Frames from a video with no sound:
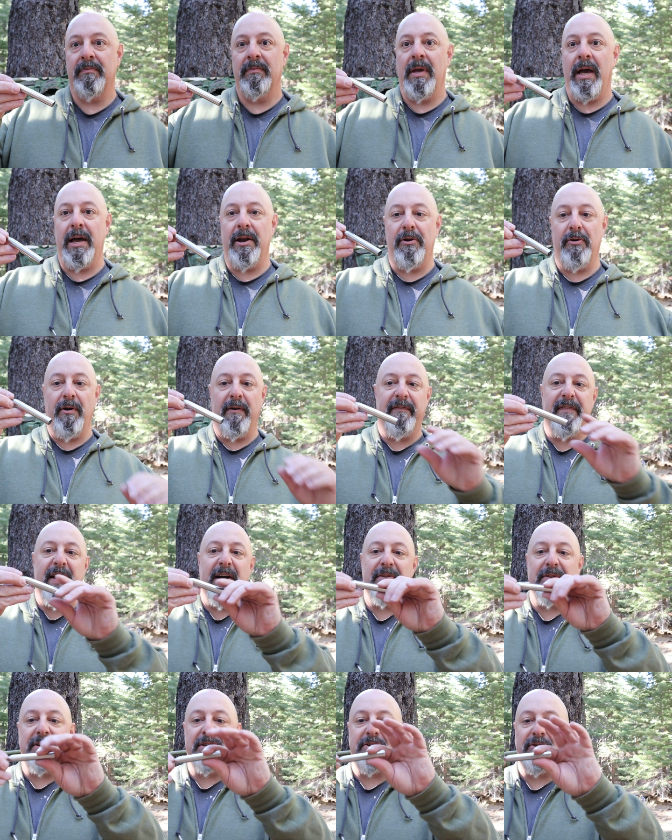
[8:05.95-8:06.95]
I don't know, I
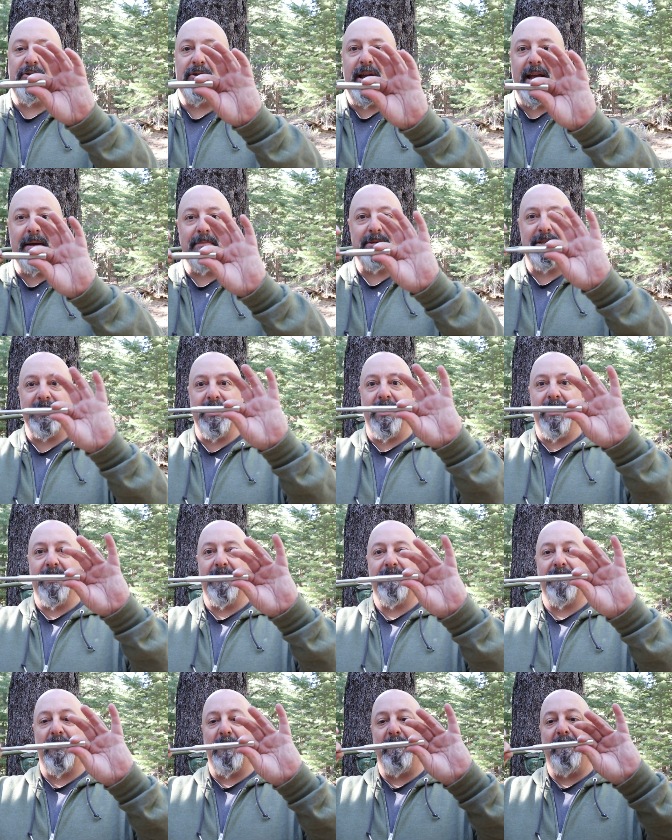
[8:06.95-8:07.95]
found this on
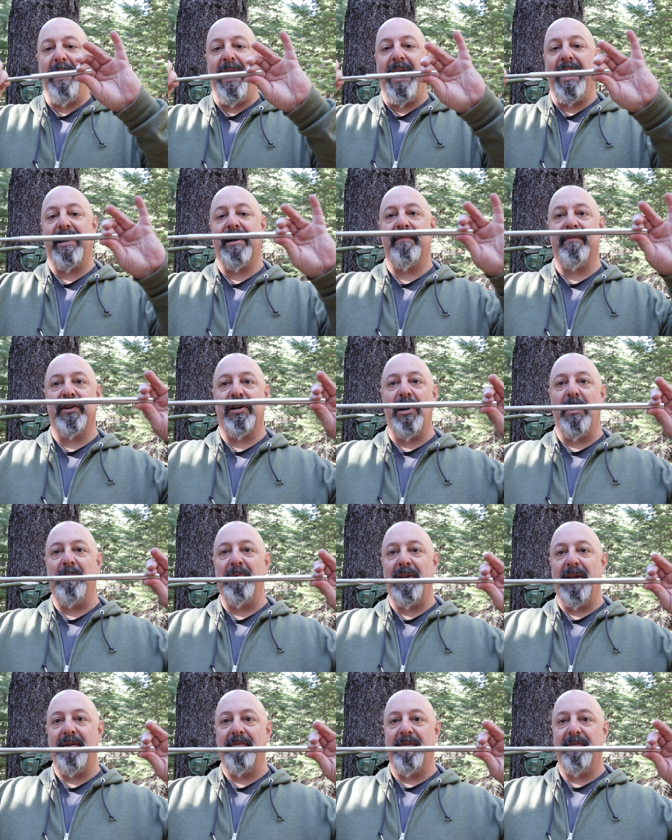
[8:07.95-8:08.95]
Amazon for a pack of a
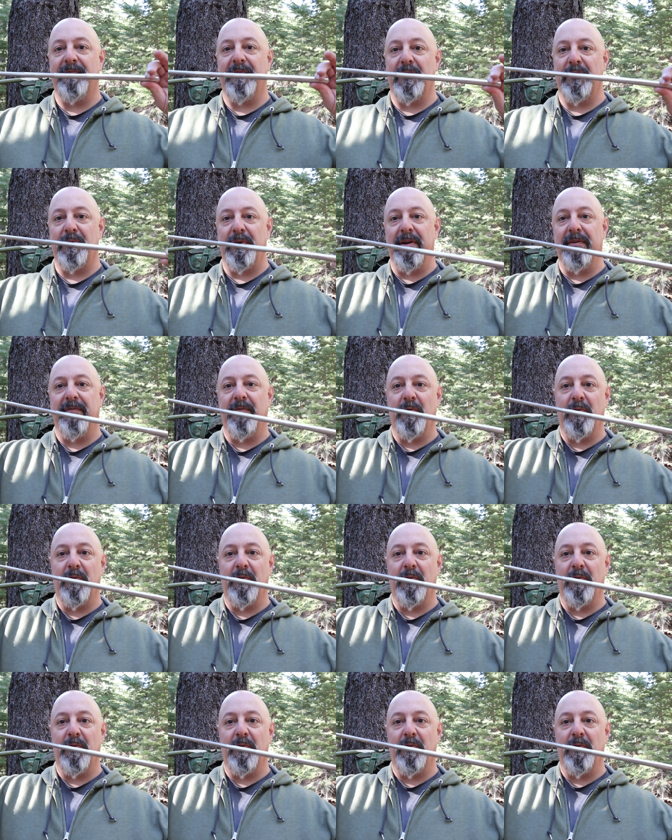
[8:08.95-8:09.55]
couple of them for $3